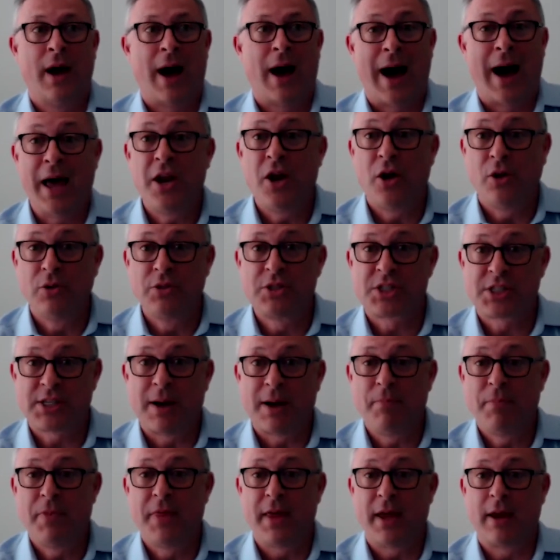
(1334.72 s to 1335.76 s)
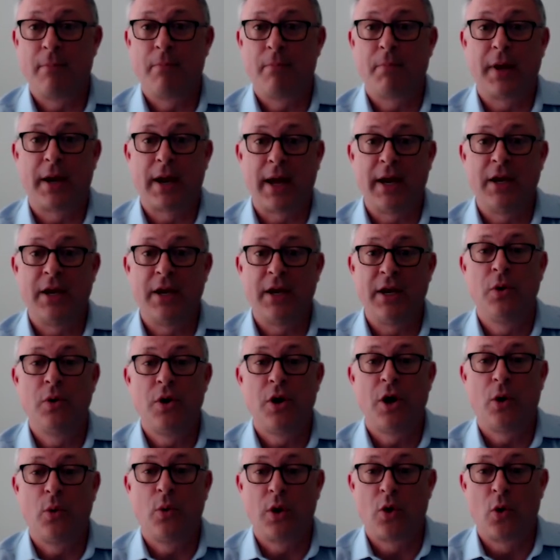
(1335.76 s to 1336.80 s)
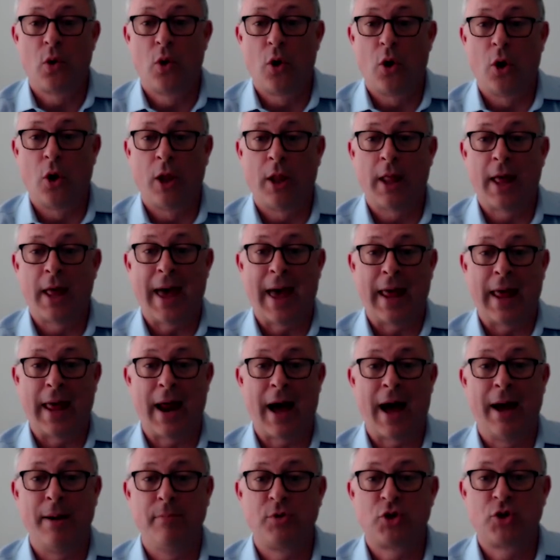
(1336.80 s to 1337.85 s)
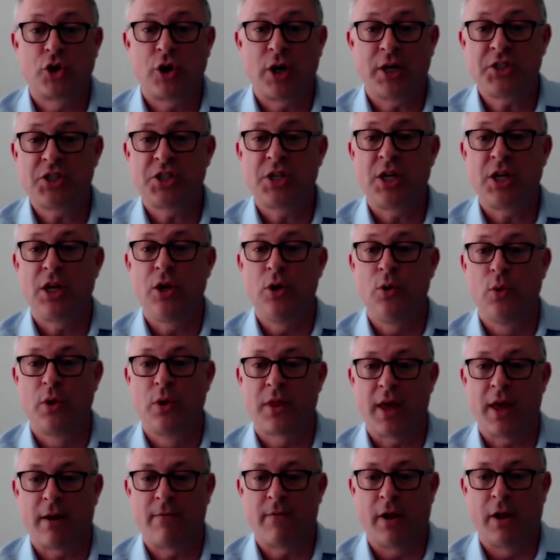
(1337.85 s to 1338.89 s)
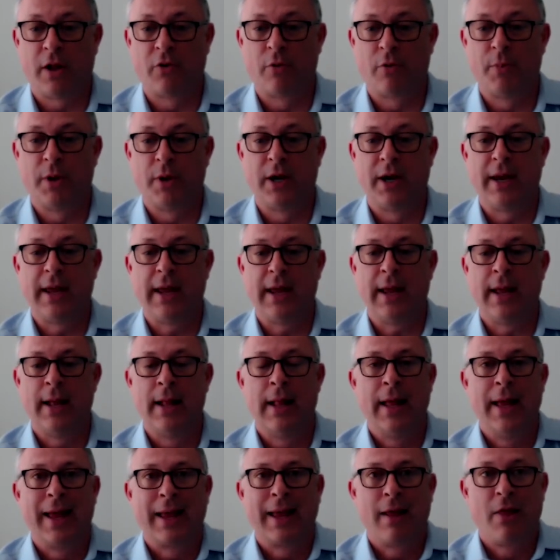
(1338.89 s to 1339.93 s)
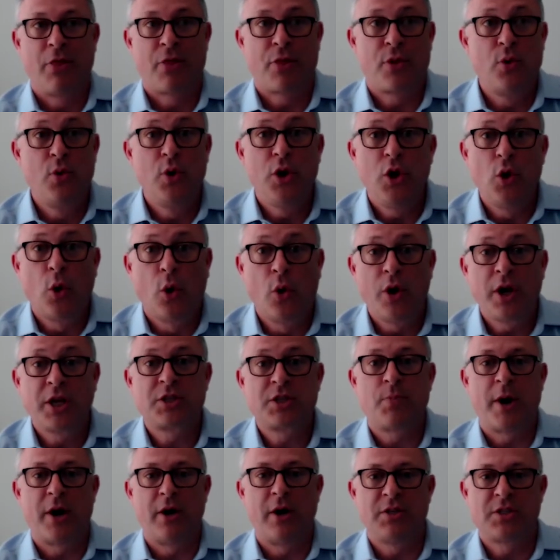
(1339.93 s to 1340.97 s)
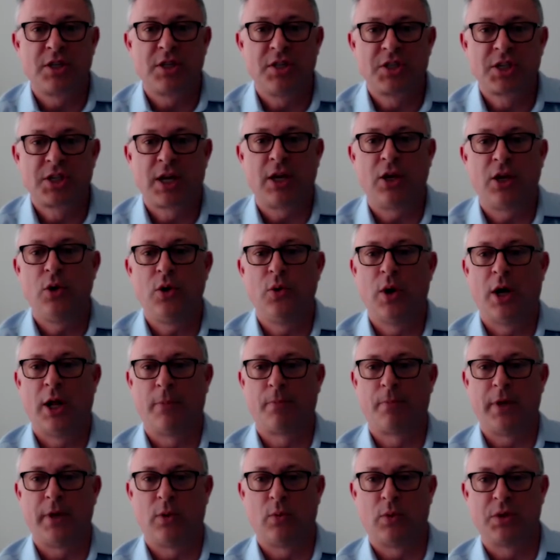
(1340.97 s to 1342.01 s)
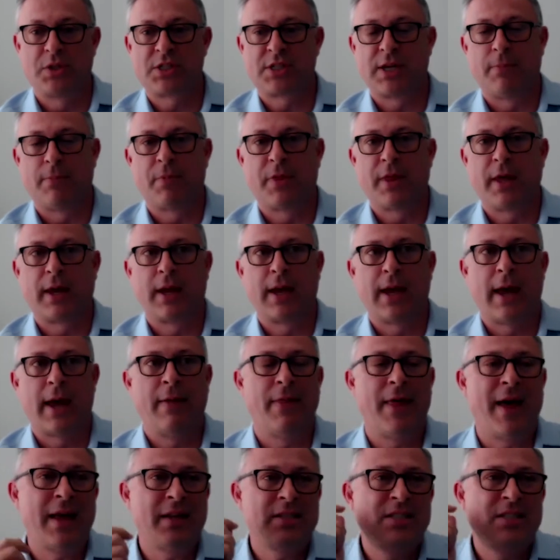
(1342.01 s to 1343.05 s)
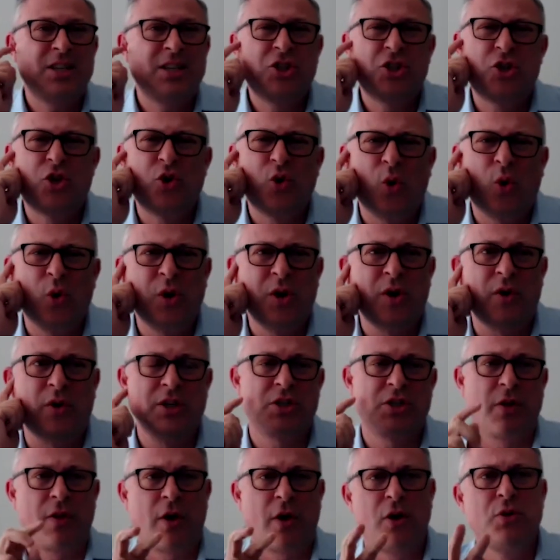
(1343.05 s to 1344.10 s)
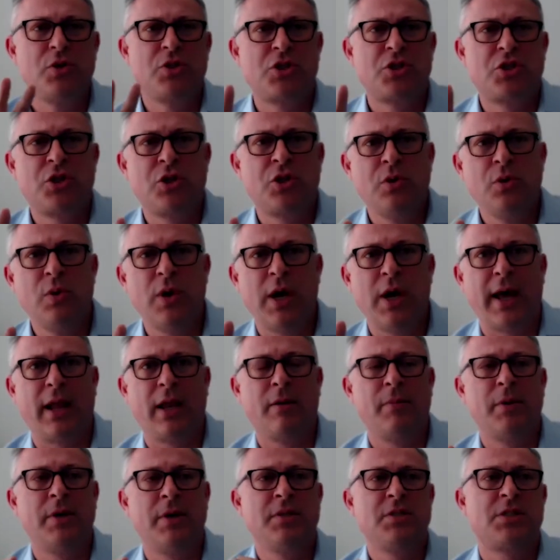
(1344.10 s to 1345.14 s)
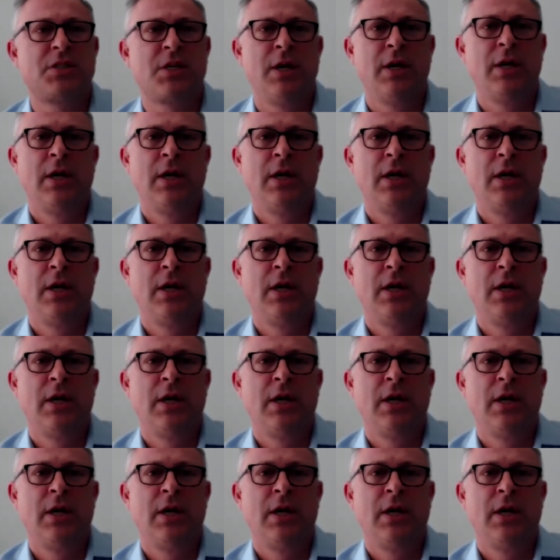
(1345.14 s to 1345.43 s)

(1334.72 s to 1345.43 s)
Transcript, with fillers: I know something, but I don't know it all. And I'm trusting you with that vulnerability. Through your experiences, can you help me with something? And that's extraordinary. So, those two elements,